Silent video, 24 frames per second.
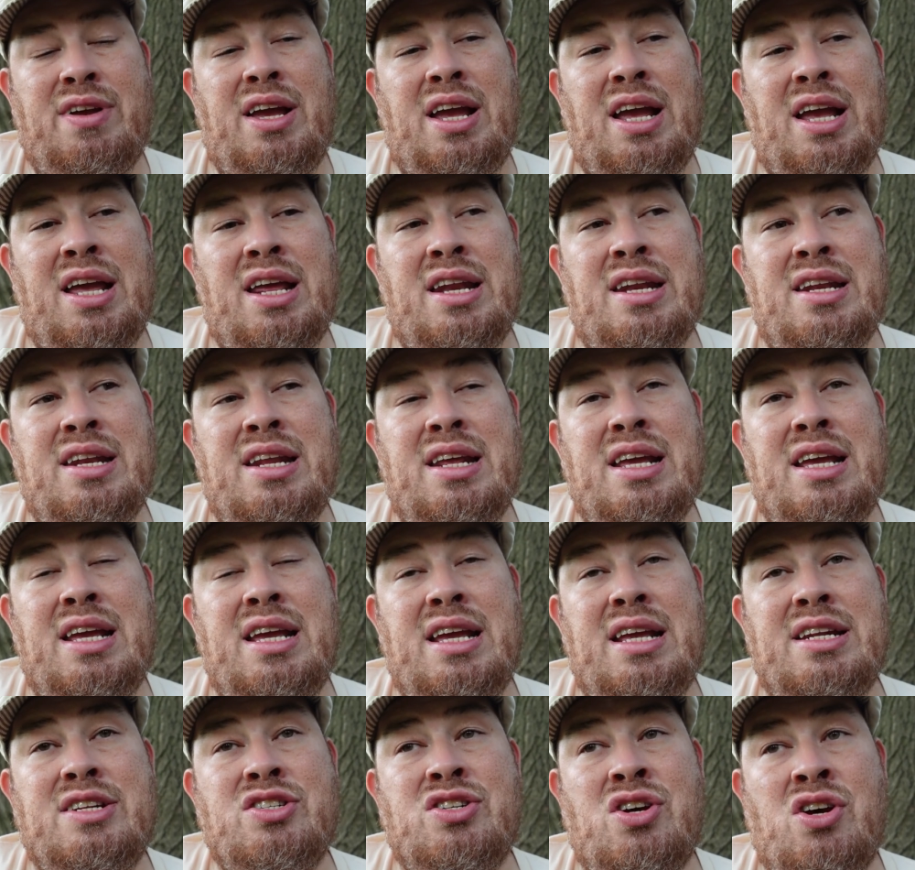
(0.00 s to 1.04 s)
And
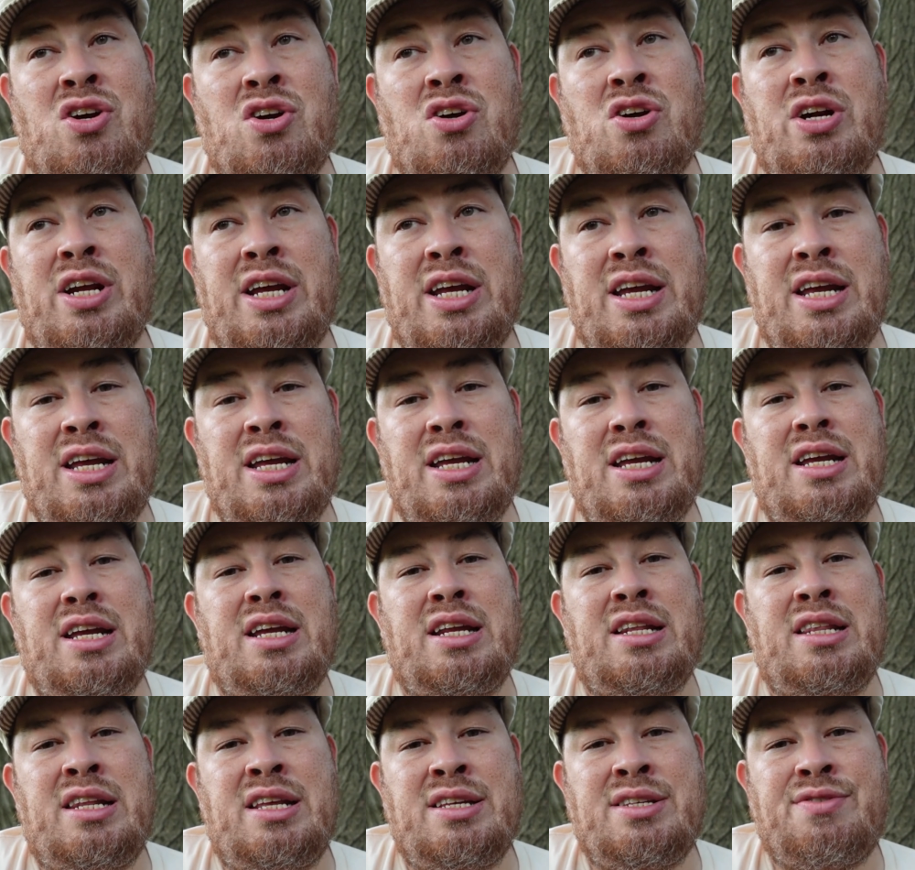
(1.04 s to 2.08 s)
turning
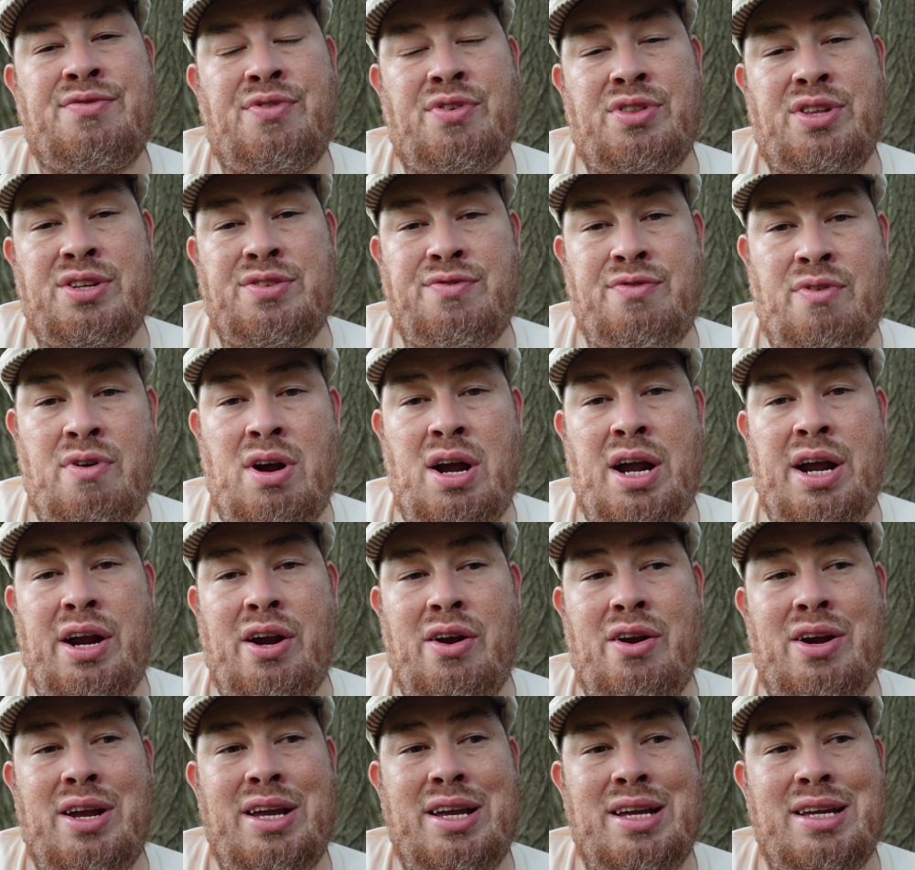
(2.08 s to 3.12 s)
in this for this
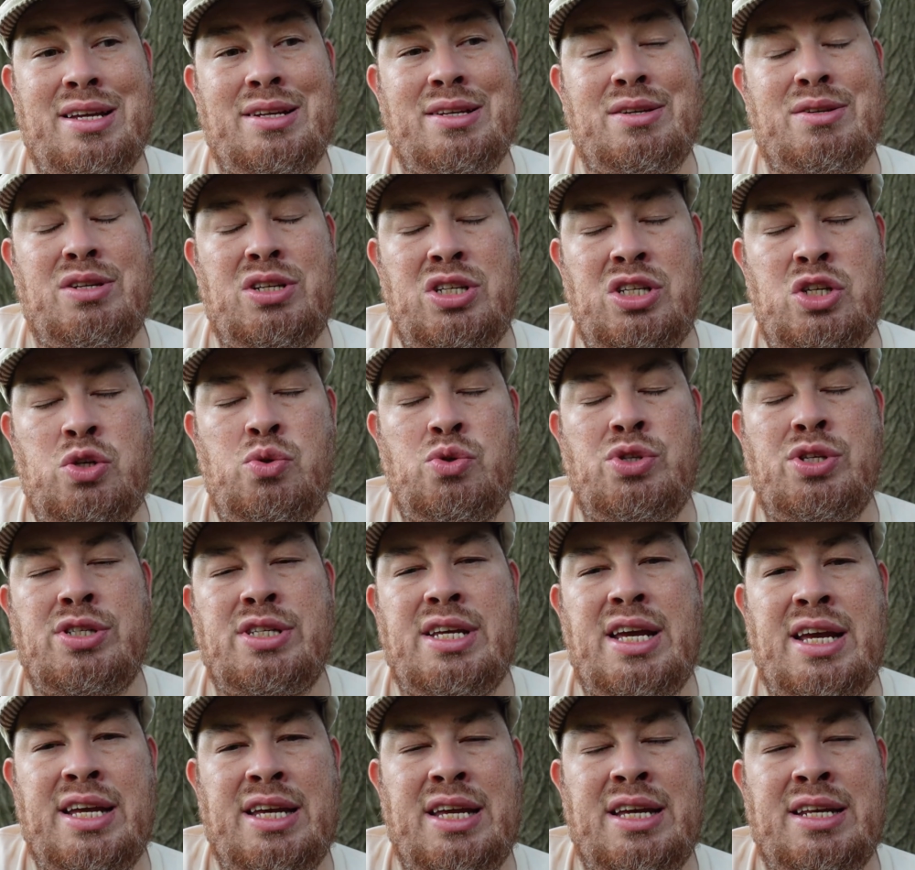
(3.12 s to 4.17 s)
friar uses
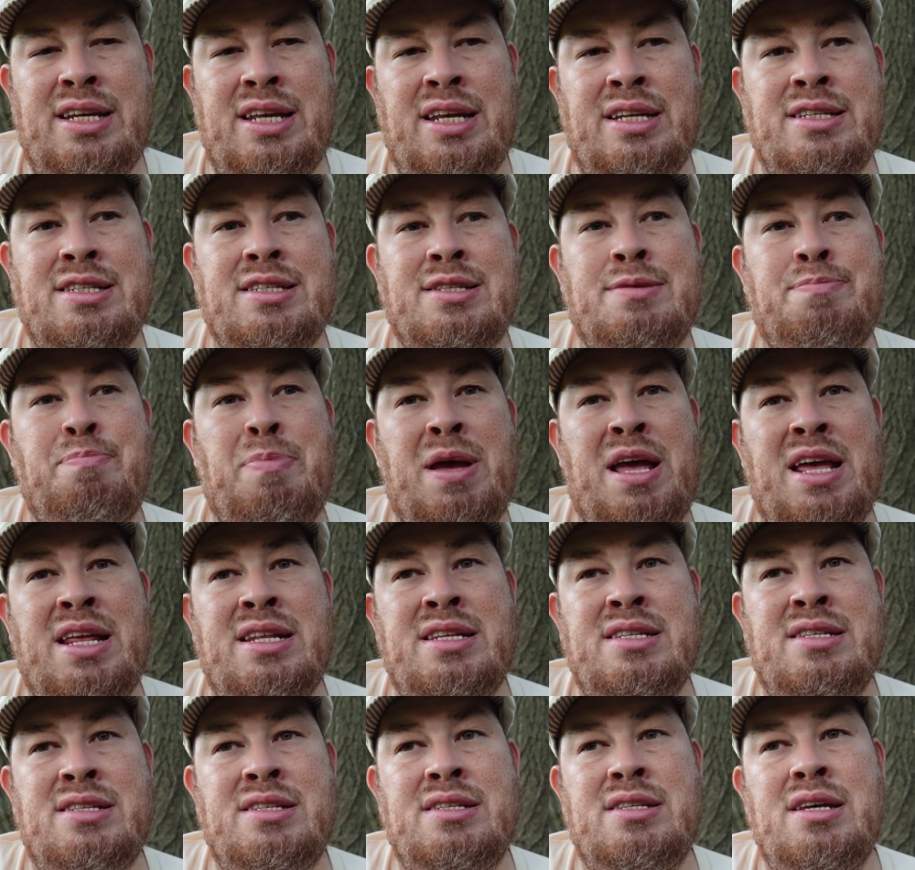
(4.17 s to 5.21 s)
it, it, it
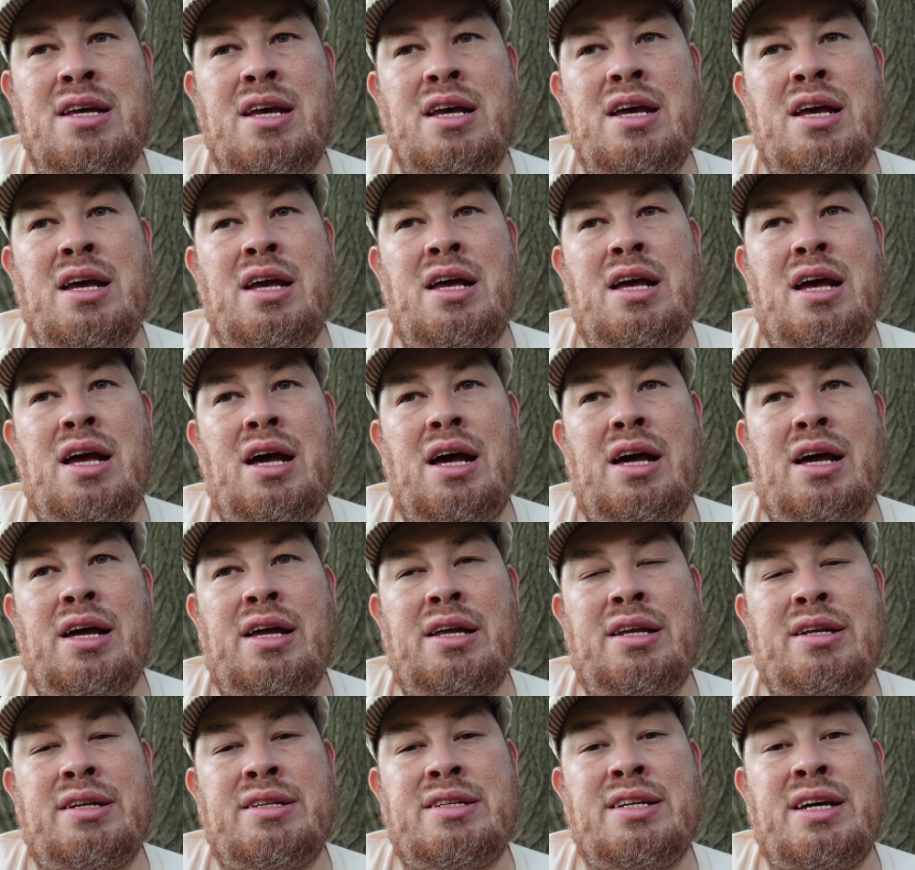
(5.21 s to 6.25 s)
spends
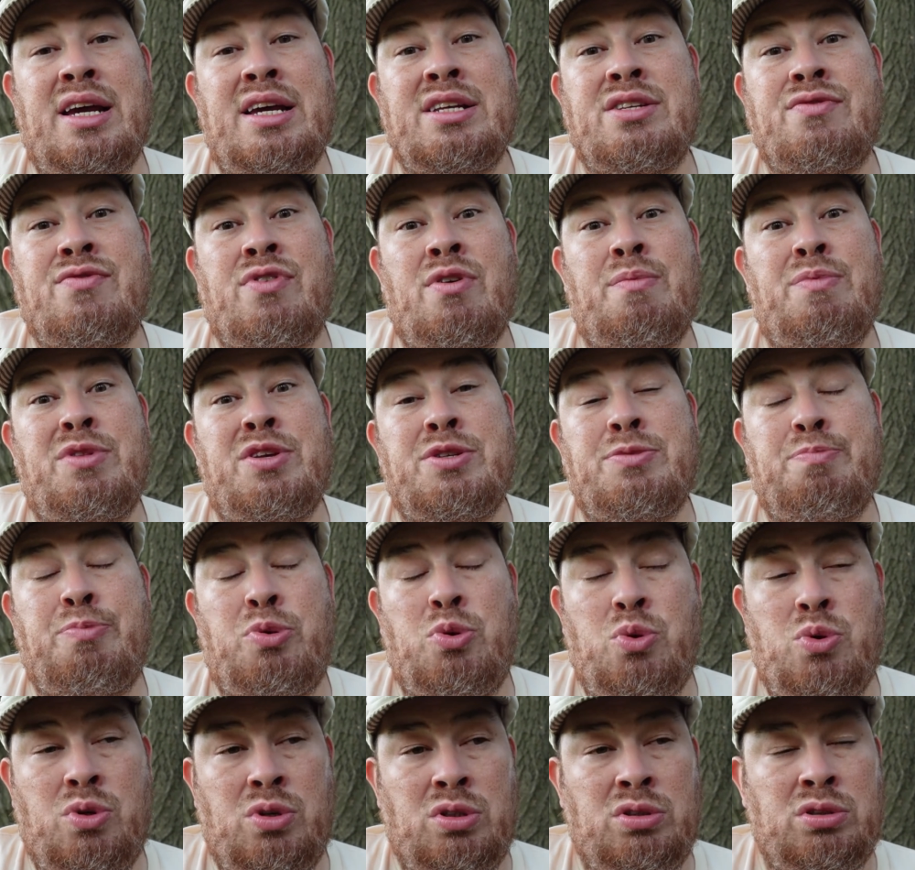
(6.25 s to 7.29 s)
uh, dice from this
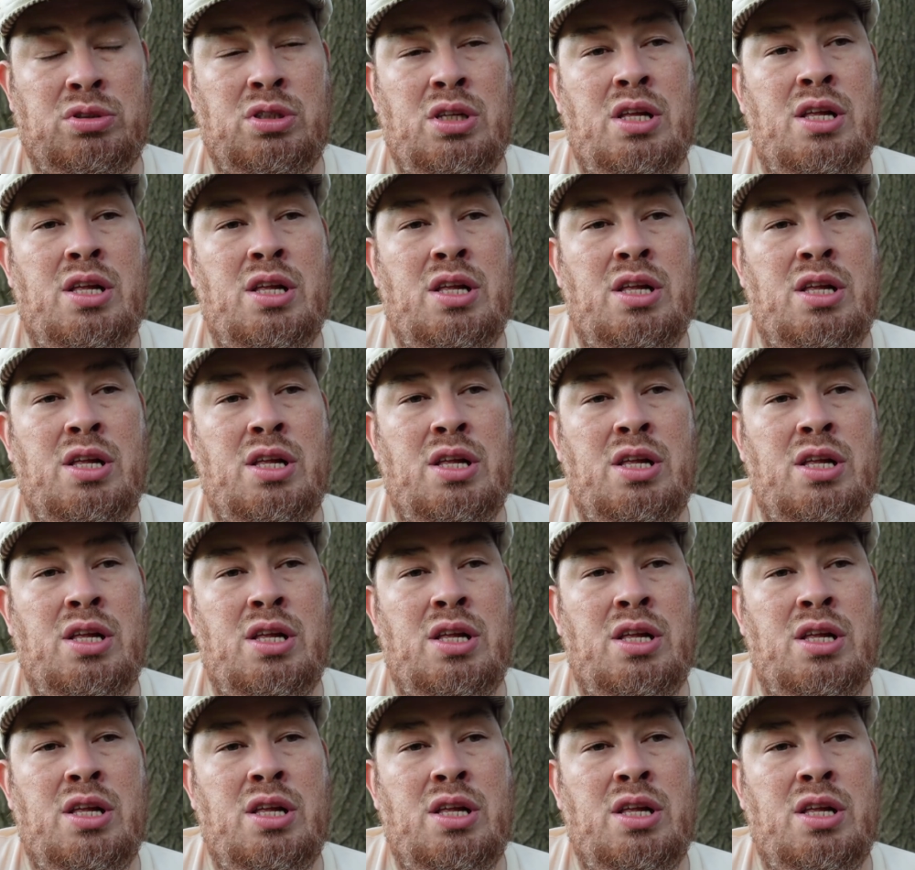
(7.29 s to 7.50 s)
pool,